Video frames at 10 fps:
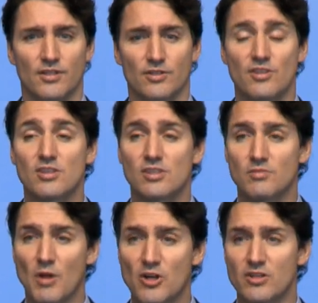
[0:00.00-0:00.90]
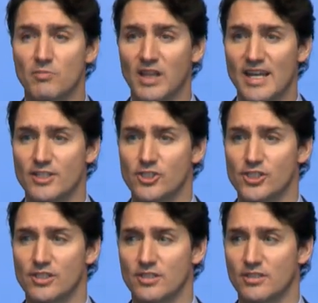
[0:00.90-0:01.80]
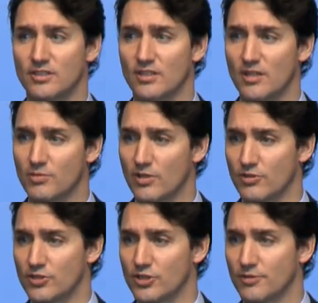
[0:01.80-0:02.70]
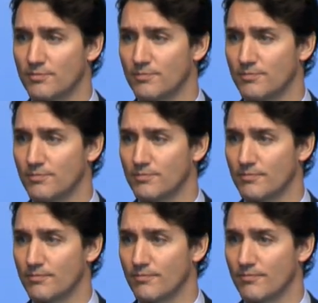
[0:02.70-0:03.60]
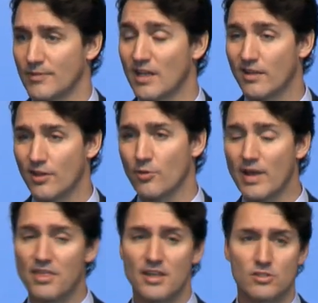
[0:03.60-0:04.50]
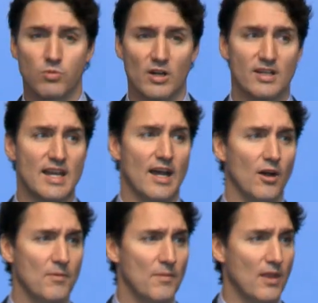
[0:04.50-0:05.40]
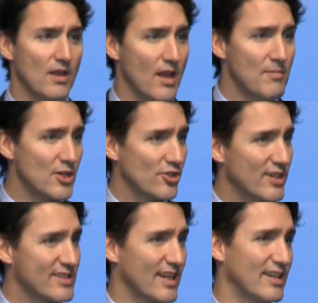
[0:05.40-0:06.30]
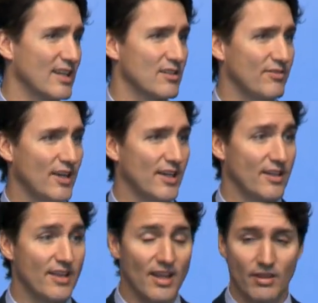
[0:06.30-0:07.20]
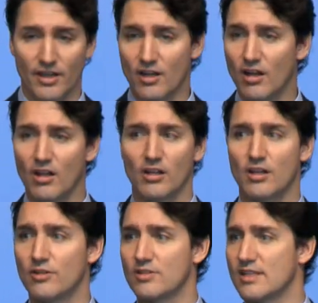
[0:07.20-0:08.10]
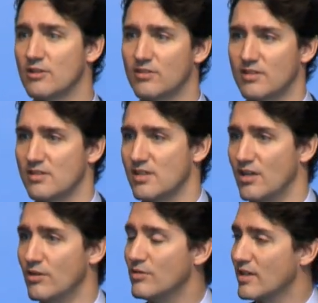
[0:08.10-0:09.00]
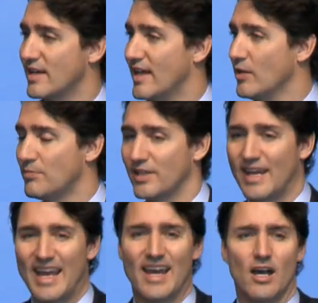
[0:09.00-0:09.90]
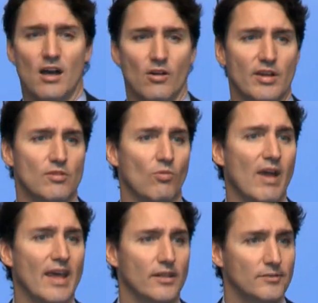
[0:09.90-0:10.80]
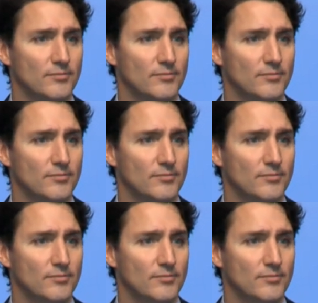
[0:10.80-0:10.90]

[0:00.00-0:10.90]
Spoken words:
to the Smart Pledge approach. The way things work now, a mission is identified and then the call goes out to see who can help and how and when.